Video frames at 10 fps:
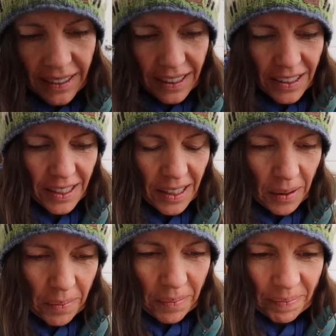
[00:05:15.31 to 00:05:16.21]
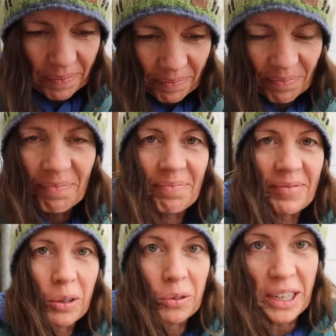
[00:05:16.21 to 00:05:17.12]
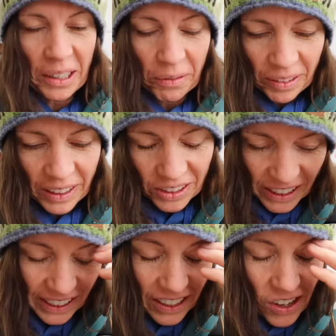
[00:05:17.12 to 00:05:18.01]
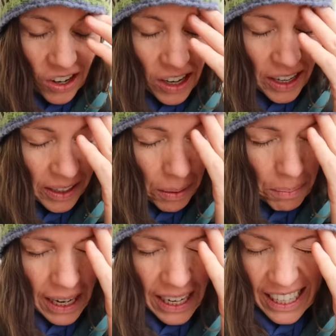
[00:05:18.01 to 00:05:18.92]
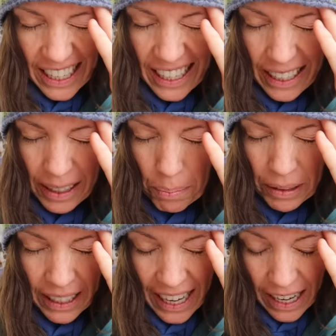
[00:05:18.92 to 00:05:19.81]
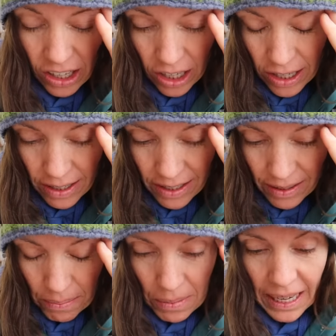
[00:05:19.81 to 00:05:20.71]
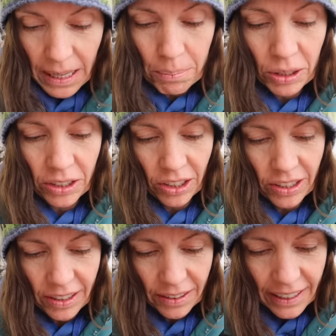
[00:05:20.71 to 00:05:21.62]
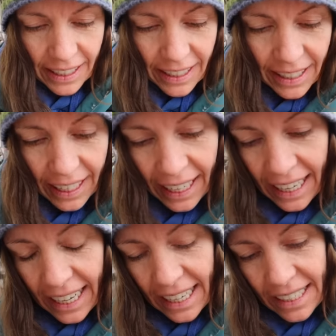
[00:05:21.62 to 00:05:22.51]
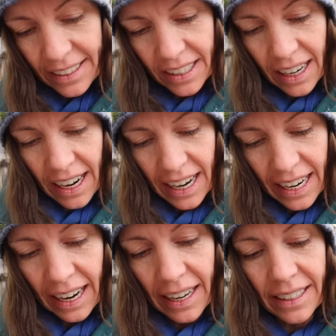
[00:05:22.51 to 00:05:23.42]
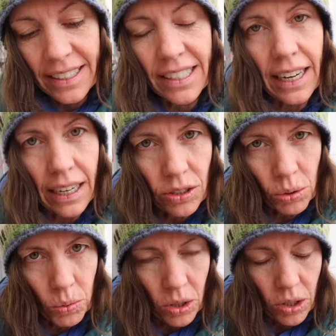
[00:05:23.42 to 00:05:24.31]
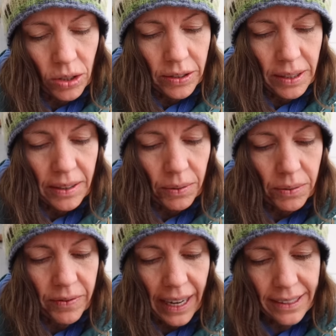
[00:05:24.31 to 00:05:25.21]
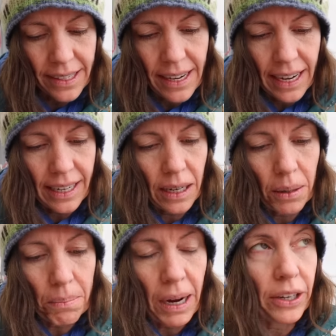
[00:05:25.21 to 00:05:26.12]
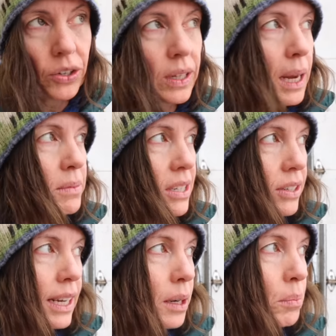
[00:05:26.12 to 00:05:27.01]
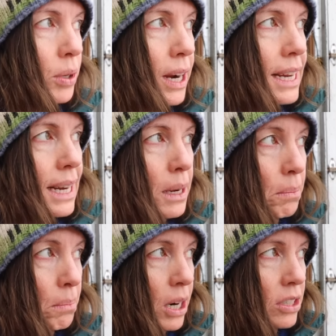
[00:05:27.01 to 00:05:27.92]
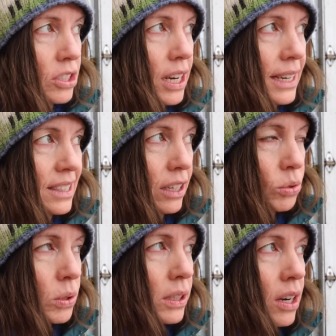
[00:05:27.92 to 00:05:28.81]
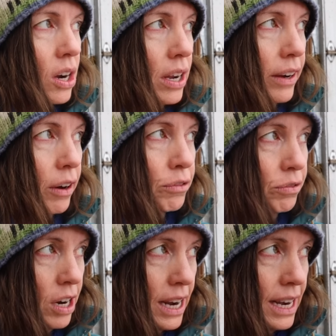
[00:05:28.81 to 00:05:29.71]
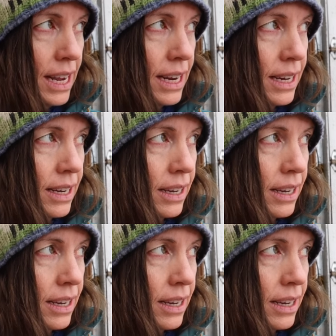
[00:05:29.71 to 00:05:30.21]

did some reconfiguring on my planner, my bullet journal, and I had scheduled vaccinating my ewe lambs that are getting bred in March. I scheduled it on Friday.